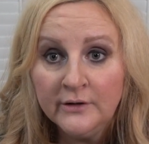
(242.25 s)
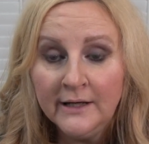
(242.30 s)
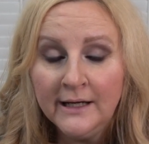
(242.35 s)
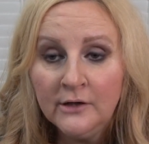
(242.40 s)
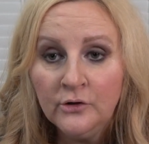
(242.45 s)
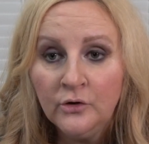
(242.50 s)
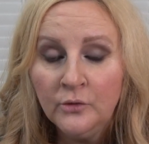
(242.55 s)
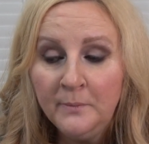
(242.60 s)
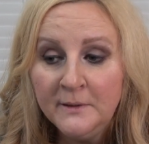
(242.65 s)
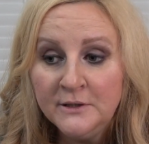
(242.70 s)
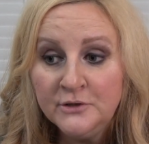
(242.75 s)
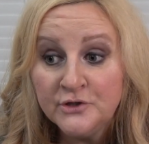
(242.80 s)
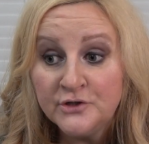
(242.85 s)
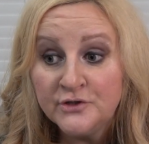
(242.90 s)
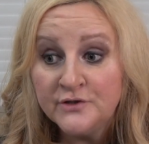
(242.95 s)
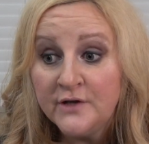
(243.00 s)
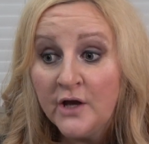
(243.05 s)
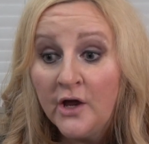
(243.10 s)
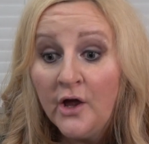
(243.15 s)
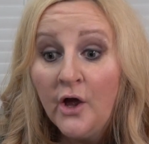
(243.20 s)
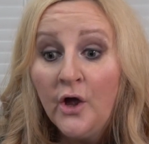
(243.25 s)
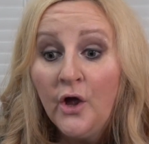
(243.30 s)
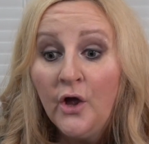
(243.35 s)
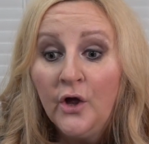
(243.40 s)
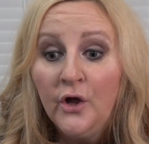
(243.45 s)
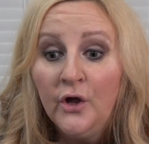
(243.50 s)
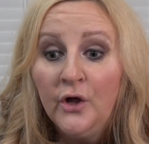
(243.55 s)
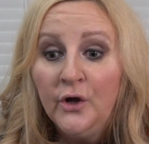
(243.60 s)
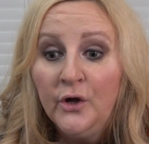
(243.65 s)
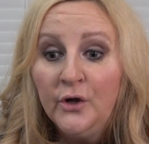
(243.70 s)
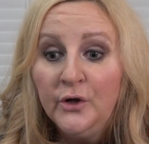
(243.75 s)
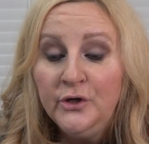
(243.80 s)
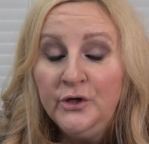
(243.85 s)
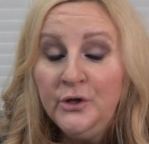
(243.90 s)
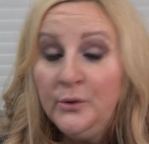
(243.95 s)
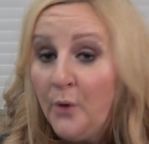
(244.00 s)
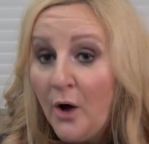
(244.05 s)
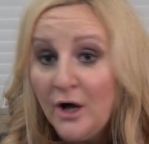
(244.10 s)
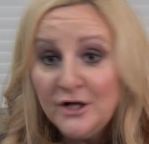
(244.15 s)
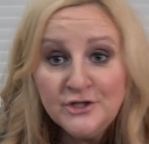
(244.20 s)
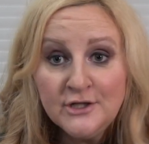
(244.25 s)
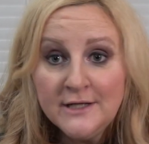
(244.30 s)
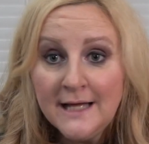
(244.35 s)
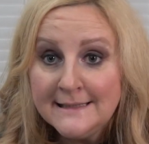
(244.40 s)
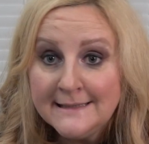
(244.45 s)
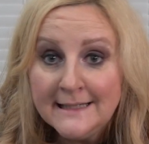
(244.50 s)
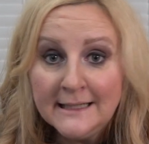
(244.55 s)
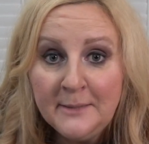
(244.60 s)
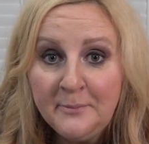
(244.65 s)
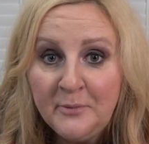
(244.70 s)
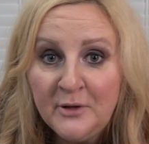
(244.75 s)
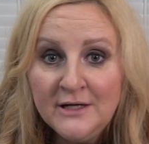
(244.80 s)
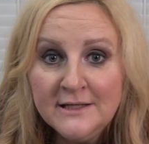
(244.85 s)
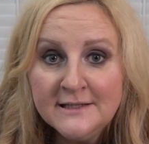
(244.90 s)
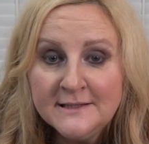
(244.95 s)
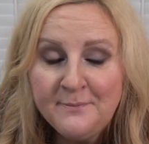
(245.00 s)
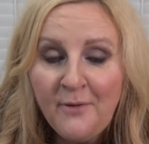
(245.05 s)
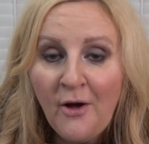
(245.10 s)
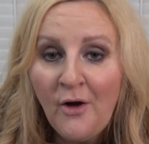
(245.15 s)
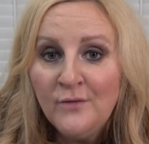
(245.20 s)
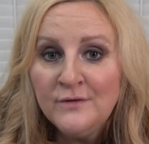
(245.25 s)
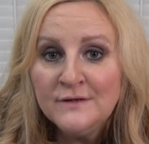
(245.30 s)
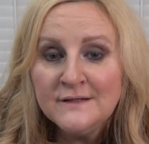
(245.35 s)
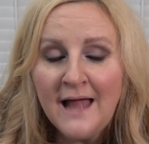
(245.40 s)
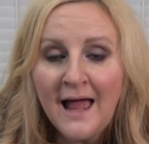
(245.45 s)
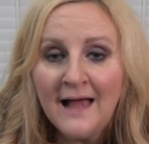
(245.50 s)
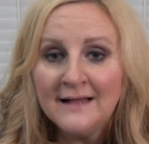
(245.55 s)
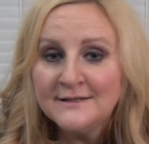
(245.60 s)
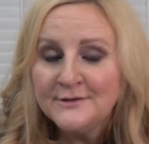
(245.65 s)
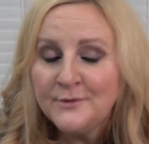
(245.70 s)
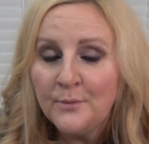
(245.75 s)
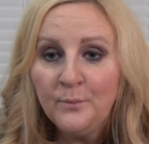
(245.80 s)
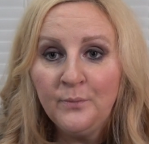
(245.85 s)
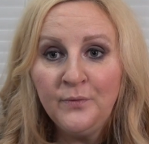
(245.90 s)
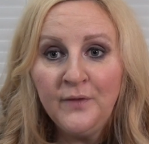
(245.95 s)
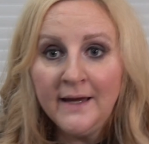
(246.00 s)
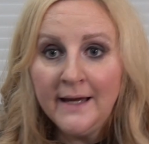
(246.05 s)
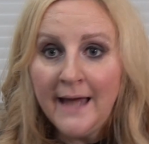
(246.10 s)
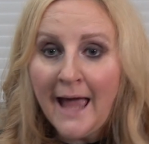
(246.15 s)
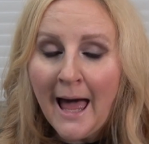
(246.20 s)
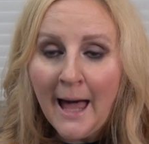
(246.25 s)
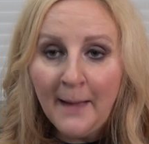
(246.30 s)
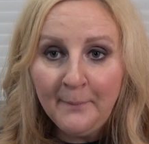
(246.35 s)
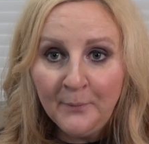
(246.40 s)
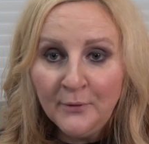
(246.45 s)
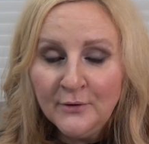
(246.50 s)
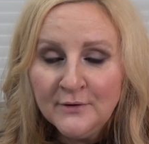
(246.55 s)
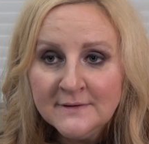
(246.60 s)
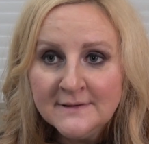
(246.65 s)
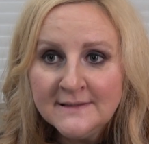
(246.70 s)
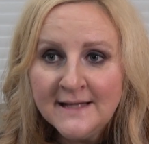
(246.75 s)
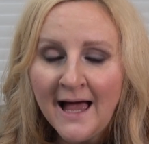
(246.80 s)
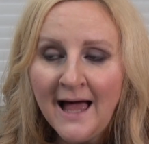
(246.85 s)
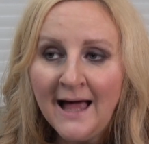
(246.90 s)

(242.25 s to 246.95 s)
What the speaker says: It could be just you are genetically predisposed and something happens